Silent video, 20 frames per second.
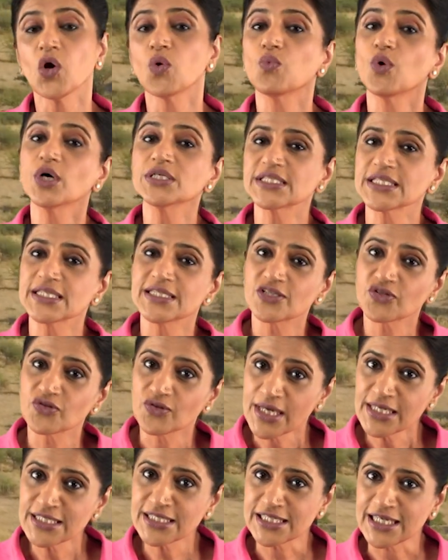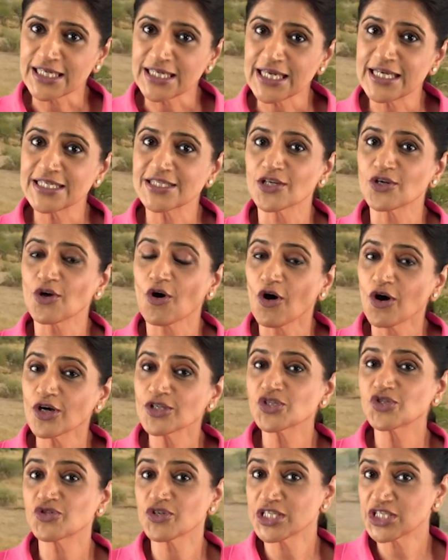What's interesting is an
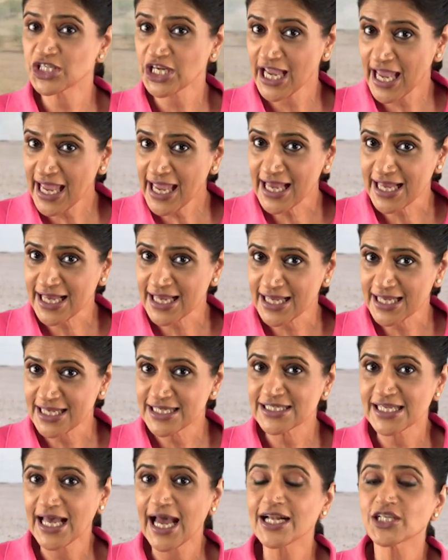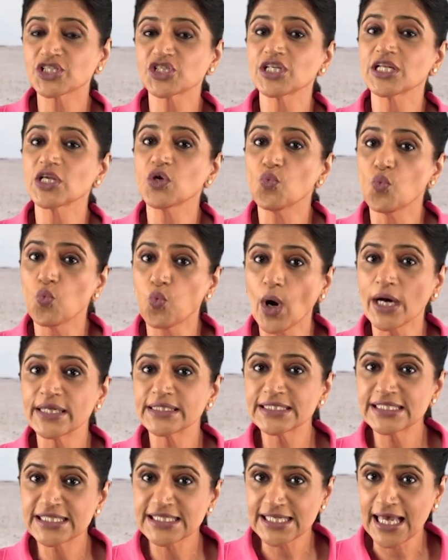ostrich egg is actually
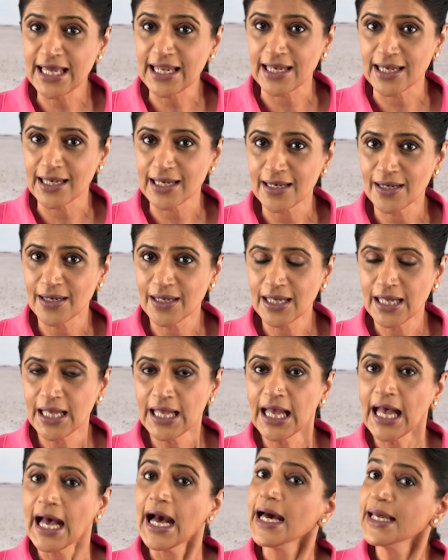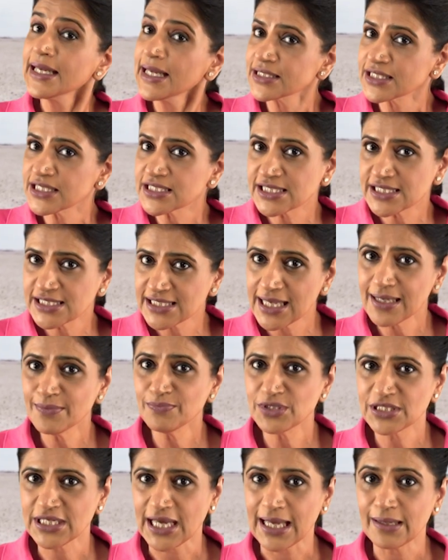one cell, and at the
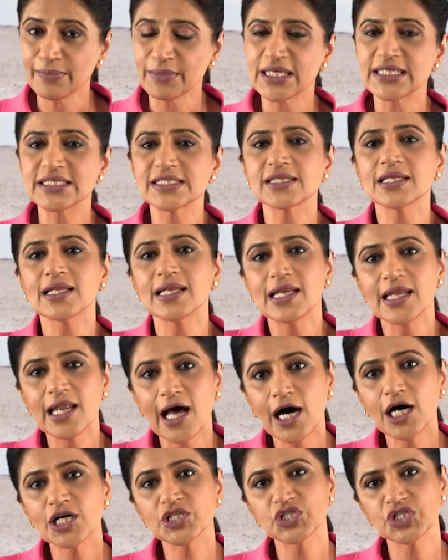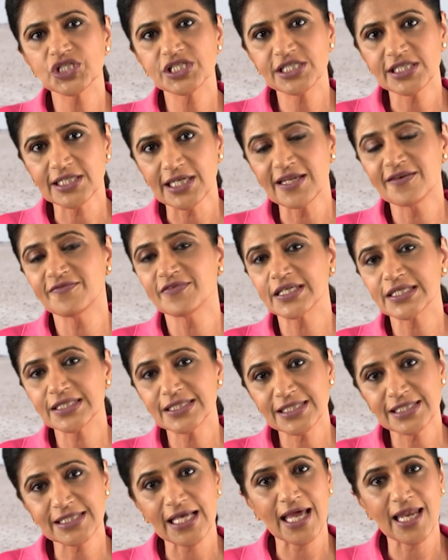same time is the largest living
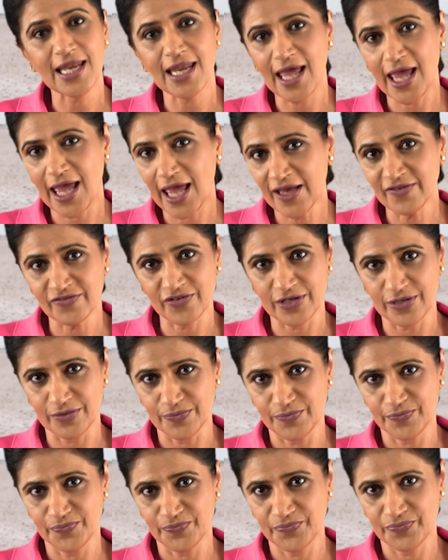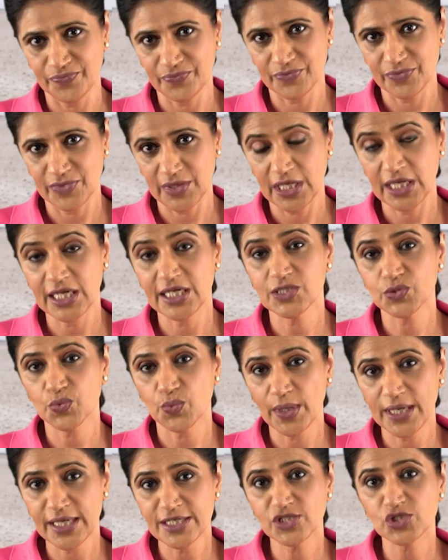cell ever. It
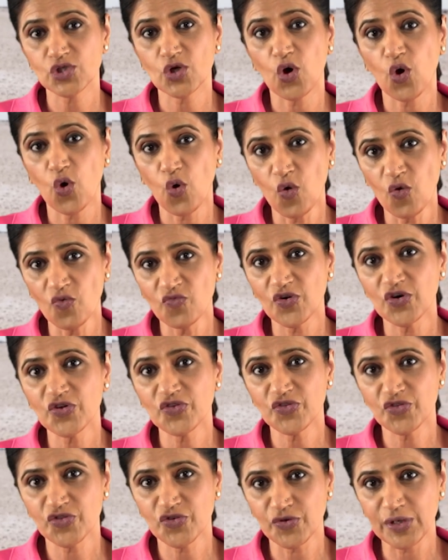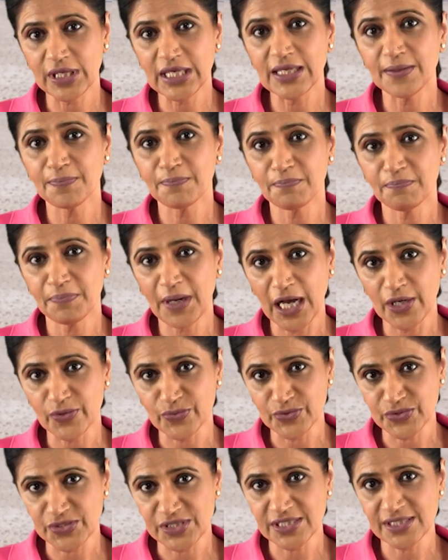weighs over 3
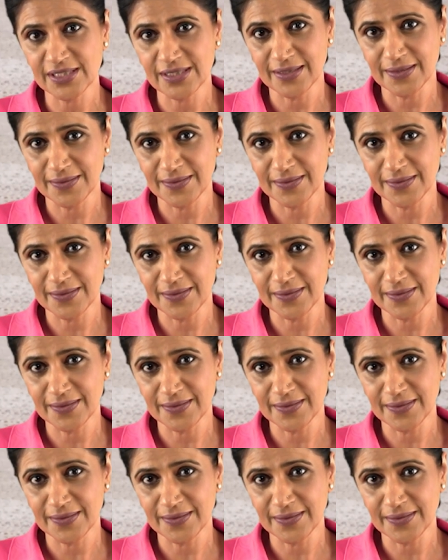pounds.